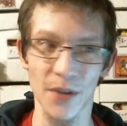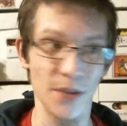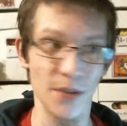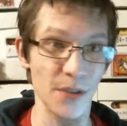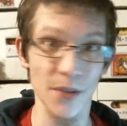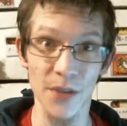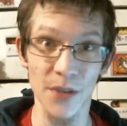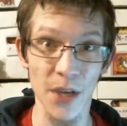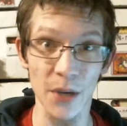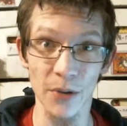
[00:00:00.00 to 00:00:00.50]
because
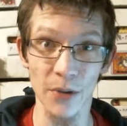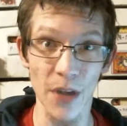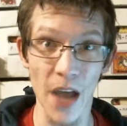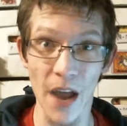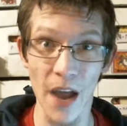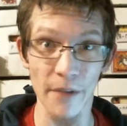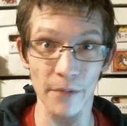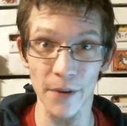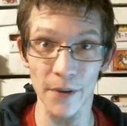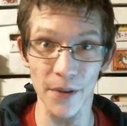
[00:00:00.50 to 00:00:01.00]
he's killed
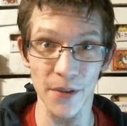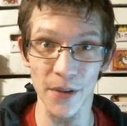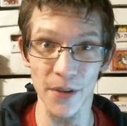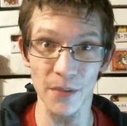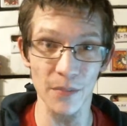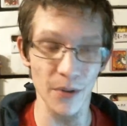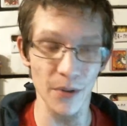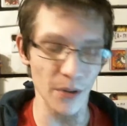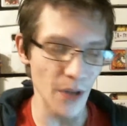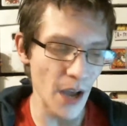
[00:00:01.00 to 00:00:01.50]

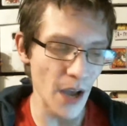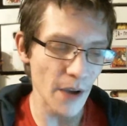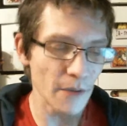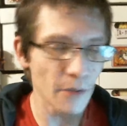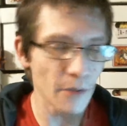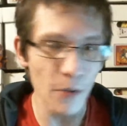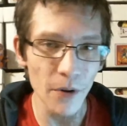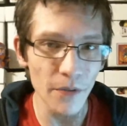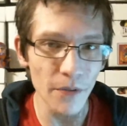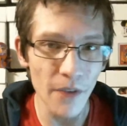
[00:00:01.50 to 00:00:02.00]
everything but like
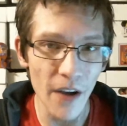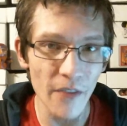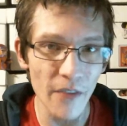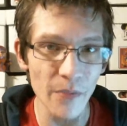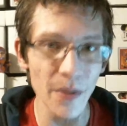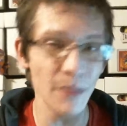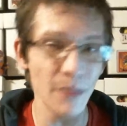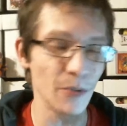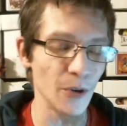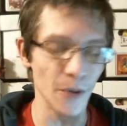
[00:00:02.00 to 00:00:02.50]
4 or
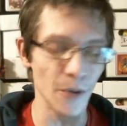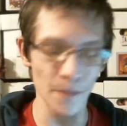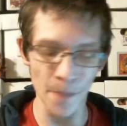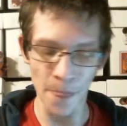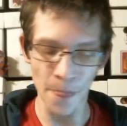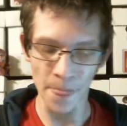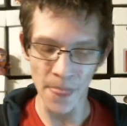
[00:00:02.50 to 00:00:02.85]
5 people.